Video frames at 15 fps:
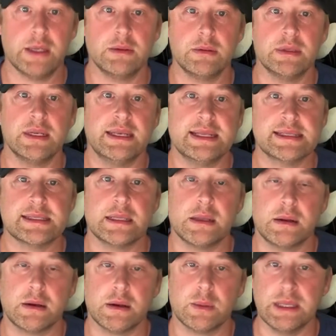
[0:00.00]
on a
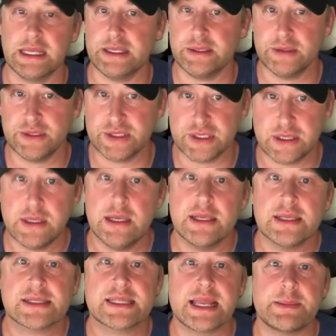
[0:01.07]
DSLR. While I do
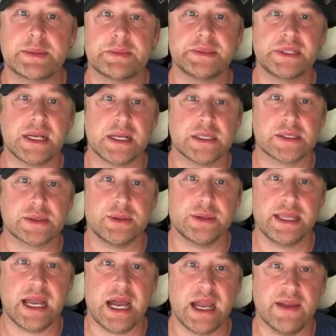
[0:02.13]
snap some shots on
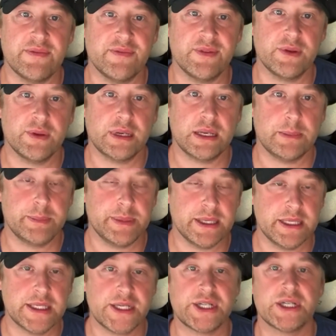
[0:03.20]
the iPhone in a
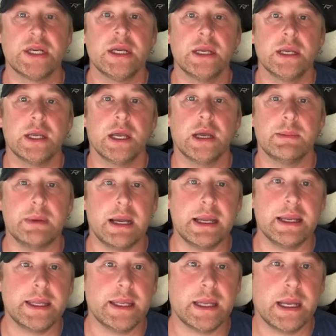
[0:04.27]
pinch,
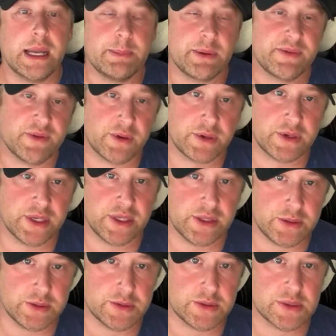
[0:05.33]
I prefer to
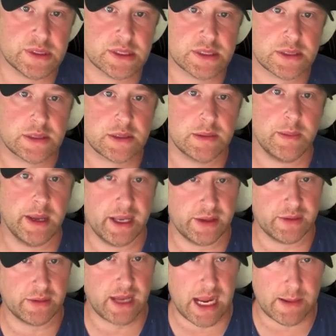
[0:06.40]
use my
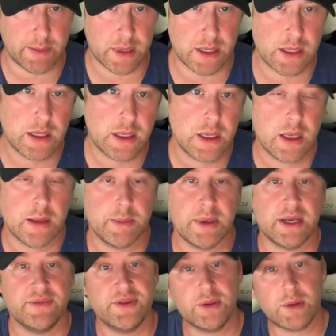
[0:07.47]
other camera. But
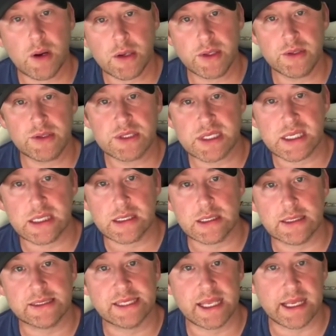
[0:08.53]
if you are using,
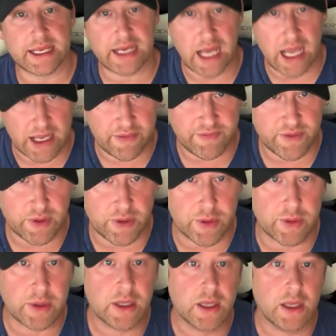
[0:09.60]
say, an iPhone,